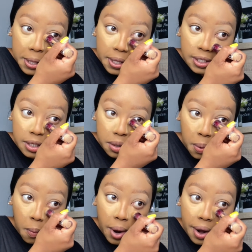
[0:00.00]
This is
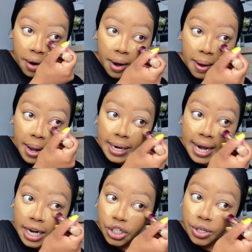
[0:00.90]
where
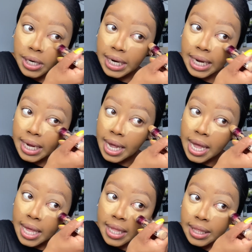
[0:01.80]
naturally
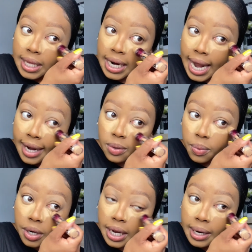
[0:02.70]
the light
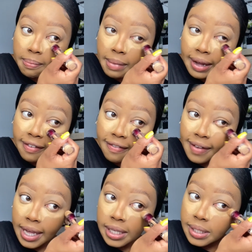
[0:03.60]
would hit my
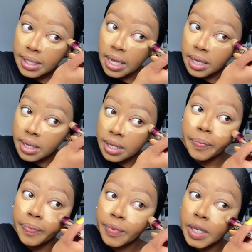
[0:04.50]
face.
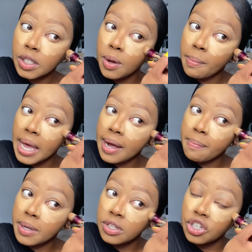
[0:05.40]
So
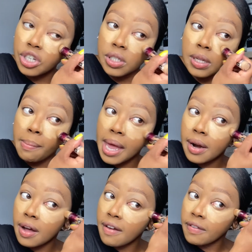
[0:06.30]
makeup is just a
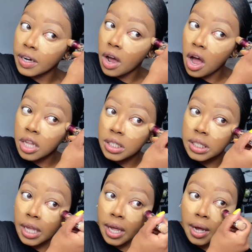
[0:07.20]
matter of
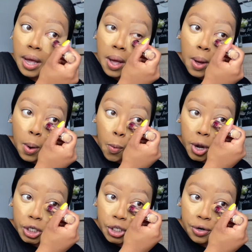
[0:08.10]
enhancing
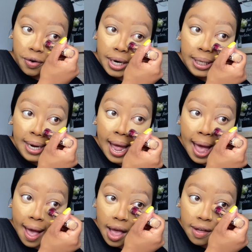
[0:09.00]
what you already
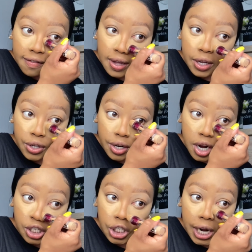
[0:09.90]
have. You're
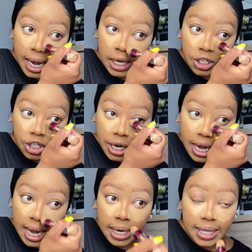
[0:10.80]
not
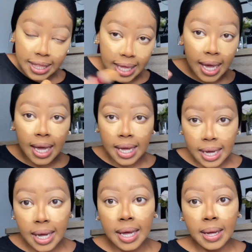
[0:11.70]
changing
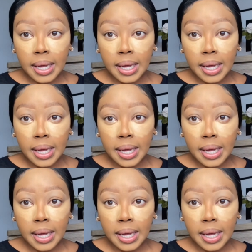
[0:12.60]
anything.